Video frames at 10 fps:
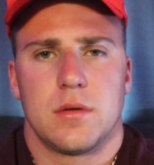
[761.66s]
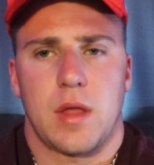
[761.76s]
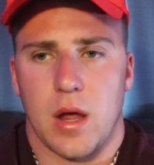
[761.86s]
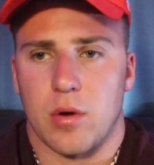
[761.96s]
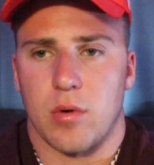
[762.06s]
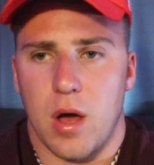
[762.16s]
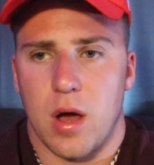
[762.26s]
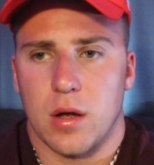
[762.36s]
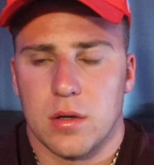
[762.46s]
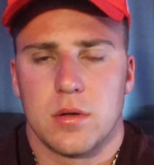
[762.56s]
They are
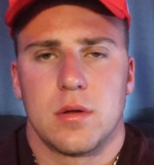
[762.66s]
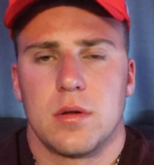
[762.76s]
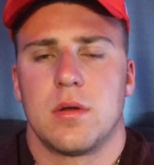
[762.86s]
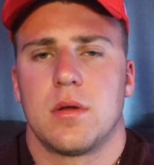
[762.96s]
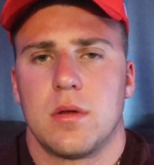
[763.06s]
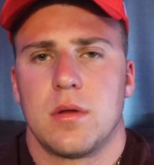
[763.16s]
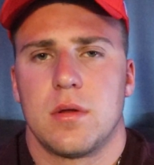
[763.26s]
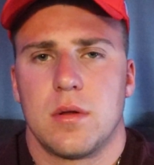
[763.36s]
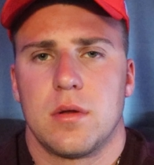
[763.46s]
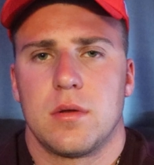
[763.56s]
wrong.
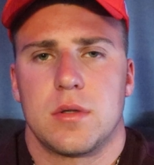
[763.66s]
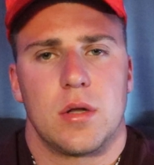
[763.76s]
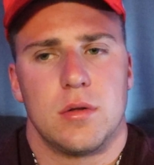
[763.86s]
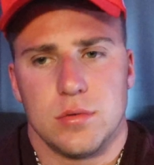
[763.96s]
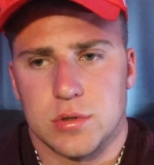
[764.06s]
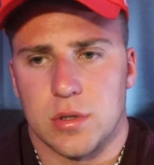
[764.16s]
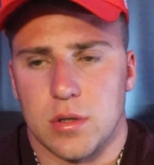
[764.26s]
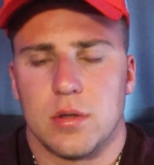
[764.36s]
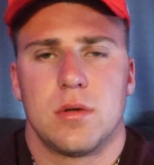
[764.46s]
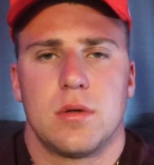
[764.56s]

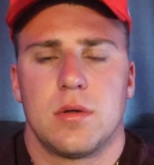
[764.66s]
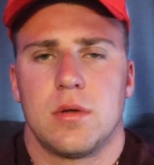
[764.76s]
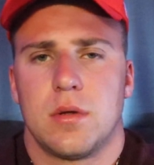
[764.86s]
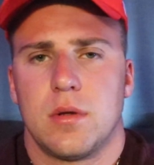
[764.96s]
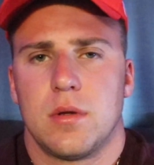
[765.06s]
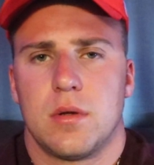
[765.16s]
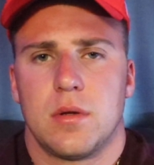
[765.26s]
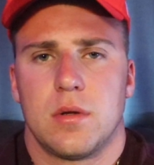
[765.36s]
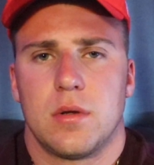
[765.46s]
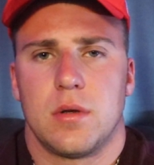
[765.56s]
Delusional.
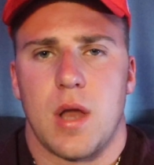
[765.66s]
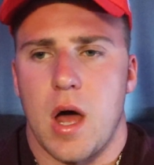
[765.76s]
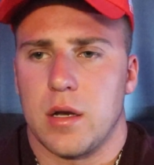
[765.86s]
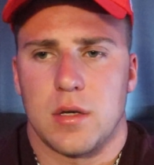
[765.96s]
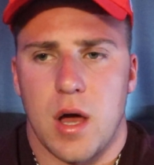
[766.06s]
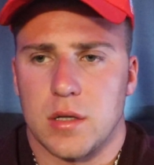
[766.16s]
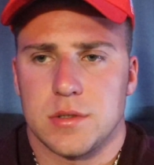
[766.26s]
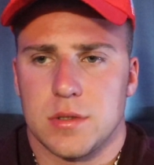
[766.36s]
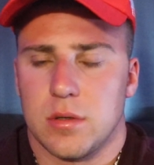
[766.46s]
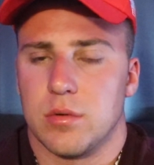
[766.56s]
Not in
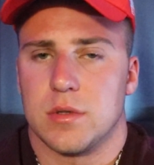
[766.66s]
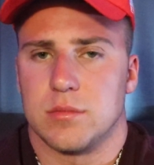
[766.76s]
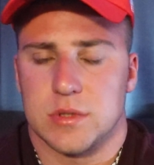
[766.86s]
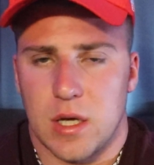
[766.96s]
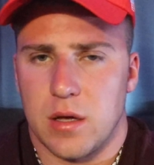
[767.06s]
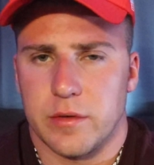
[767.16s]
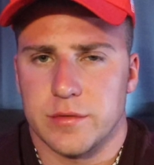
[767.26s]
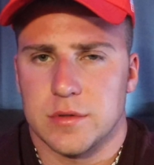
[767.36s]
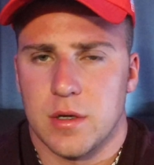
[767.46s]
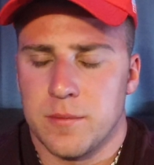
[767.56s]
touch with
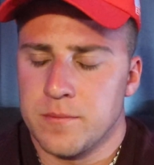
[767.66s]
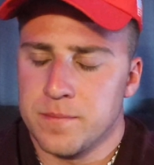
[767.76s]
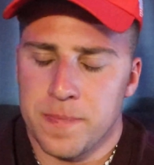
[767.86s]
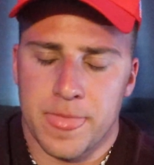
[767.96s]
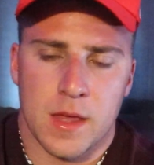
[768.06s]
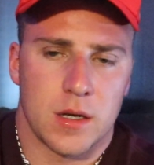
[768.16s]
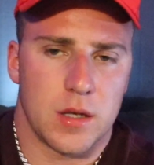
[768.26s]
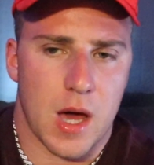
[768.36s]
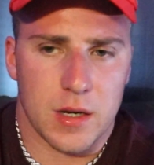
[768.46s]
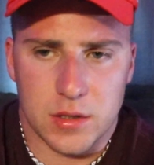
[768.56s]
themselves.
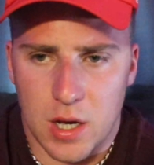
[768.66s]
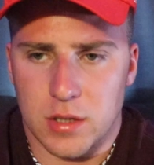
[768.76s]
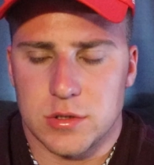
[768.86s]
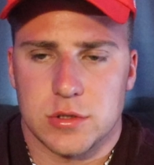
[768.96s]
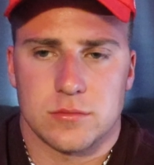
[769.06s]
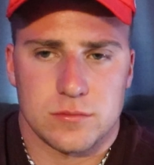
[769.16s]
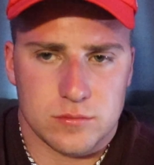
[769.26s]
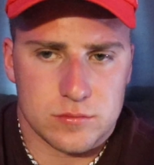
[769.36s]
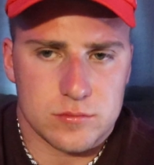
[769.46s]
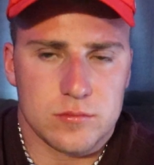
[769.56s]
Not in touch
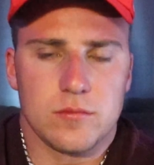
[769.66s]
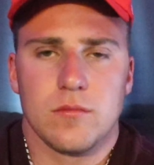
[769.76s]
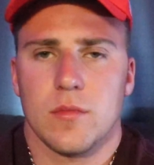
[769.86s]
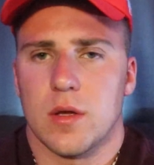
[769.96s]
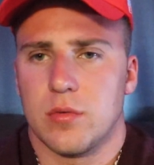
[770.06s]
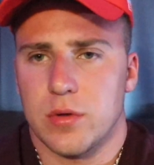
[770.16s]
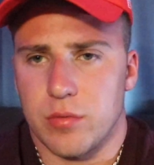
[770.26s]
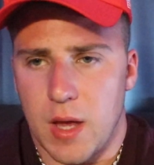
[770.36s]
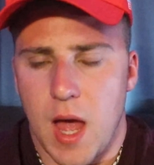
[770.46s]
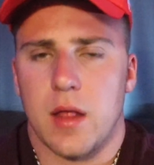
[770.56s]
with
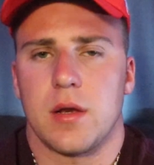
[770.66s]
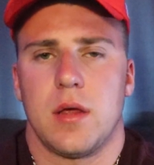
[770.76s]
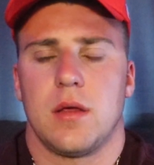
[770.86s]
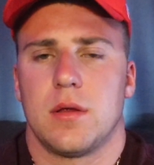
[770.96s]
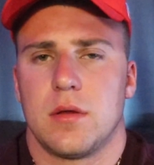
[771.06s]
reality.